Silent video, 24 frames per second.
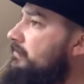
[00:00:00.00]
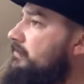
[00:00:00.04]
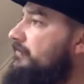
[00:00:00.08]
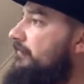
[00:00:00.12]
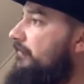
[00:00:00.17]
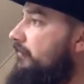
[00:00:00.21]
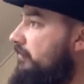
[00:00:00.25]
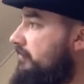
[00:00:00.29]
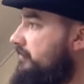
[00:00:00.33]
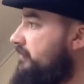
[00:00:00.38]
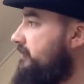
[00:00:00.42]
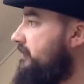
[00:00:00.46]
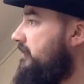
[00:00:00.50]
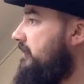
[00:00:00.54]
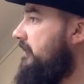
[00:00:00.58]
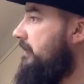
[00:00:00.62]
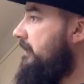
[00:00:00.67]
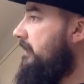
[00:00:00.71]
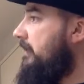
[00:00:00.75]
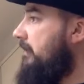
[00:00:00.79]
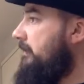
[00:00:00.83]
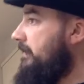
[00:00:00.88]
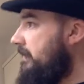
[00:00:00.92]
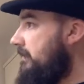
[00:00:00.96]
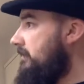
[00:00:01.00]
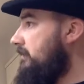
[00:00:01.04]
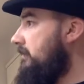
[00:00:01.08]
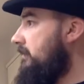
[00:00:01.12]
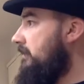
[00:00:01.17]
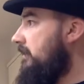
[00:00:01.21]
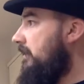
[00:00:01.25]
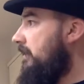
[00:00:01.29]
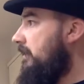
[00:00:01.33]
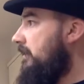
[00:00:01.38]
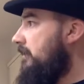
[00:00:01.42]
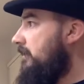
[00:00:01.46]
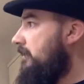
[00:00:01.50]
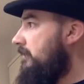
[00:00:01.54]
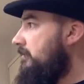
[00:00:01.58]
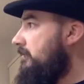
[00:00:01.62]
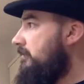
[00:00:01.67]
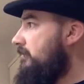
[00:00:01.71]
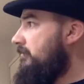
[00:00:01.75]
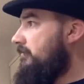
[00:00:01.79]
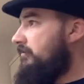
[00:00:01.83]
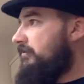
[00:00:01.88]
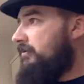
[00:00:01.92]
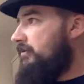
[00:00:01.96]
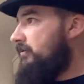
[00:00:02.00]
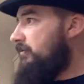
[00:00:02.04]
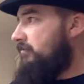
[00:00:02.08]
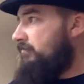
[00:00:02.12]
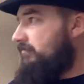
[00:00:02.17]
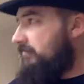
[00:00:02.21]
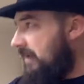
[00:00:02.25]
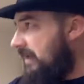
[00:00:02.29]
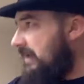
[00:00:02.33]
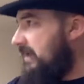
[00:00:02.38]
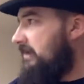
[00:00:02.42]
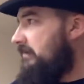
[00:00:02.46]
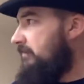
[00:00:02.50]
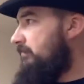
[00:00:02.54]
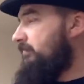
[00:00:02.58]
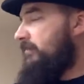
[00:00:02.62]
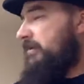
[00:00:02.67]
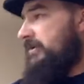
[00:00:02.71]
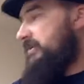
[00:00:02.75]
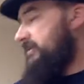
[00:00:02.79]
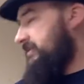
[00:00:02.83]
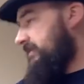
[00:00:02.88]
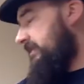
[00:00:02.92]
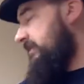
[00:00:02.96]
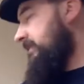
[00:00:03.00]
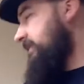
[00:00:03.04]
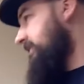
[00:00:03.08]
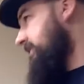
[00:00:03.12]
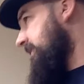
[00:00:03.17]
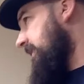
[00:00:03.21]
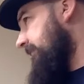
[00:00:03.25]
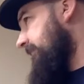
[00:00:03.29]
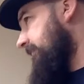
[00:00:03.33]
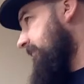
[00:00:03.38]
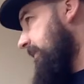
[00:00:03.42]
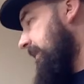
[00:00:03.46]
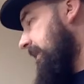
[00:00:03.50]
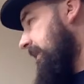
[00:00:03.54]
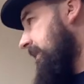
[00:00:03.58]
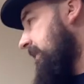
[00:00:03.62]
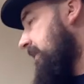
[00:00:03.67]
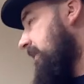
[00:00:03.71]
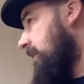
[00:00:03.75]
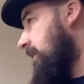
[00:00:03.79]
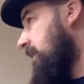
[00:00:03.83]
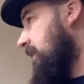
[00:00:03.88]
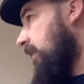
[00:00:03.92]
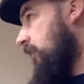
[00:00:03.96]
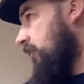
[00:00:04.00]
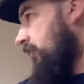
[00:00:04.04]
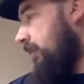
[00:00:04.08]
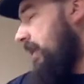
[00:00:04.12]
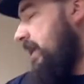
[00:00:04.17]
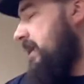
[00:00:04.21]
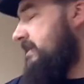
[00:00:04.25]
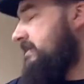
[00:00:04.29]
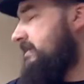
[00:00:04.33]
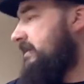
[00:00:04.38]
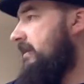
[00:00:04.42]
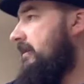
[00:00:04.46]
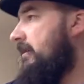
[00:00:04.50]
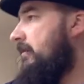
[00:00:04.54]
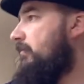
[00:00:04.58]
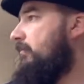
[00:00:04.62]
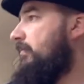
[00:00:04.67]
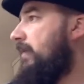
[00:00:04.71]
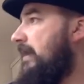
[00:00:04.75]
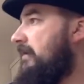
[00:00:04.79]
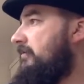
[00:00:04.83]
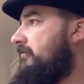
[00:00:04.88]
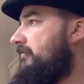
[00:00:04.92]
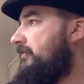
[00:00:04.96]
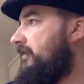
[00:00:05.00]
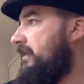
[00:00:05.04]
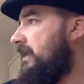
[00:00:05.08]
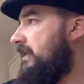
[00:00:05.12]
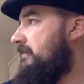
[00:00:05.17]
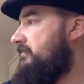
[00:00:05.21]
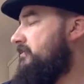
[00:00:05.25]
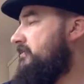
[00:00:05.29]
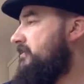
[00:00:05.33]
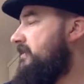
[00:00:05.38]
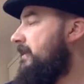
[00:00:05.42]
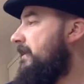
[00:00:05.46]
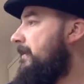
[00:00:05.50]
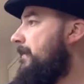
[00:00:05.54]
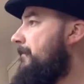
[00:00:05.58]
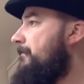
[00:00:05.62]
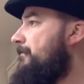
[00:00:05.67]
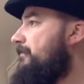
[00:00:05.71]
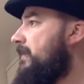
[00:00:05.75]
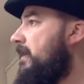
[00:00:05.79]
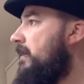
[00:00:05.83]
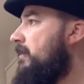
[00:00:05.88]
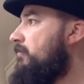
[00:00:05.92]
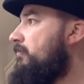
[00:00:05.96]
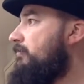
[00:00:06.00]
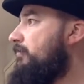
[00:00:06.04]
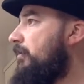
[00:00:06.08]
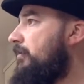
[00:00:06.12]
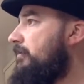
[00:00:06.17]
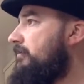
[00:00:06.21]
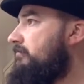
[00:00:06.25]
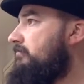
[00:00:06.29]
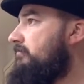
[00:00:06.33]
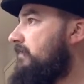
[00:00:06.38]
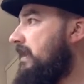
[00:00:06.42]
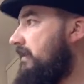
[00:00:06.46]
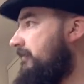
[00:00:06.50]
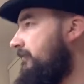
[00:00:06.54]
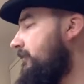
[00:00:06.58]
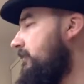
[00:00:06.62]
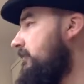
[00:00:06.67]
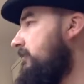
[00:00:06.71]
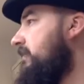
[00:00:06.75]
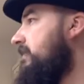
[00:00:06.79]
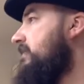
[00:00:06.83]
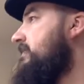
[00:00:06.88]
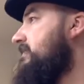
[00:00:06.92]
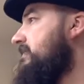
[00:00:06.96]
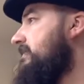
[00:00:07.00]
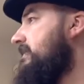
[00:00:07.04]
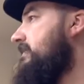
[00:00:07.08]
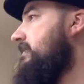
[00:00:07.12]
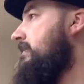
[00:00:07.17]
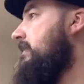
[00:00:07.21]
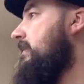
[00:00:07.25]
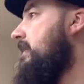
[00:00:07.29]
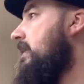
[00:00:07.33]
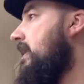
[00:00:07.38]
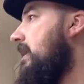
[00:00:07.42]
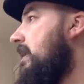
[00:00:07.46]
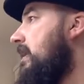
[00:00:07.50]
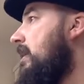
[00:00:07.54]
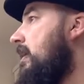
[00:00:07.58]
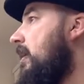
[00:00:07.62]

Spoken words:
was for us. I mean, you may consider yourself to be a creator, Ben Phillips, but if you consider